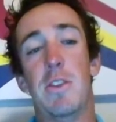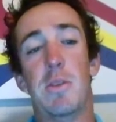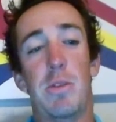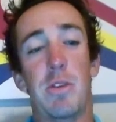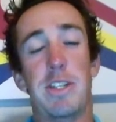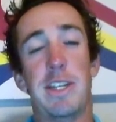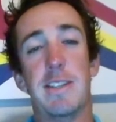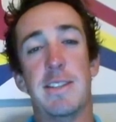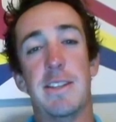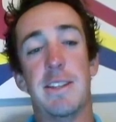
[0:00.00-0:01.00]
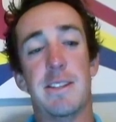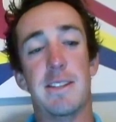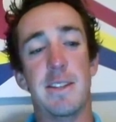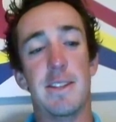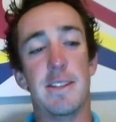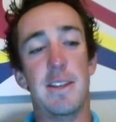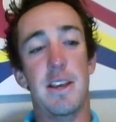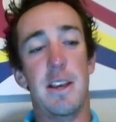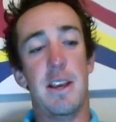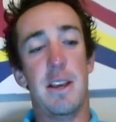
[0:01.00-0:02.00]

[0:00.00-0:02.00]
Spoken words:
for the protein synthesis.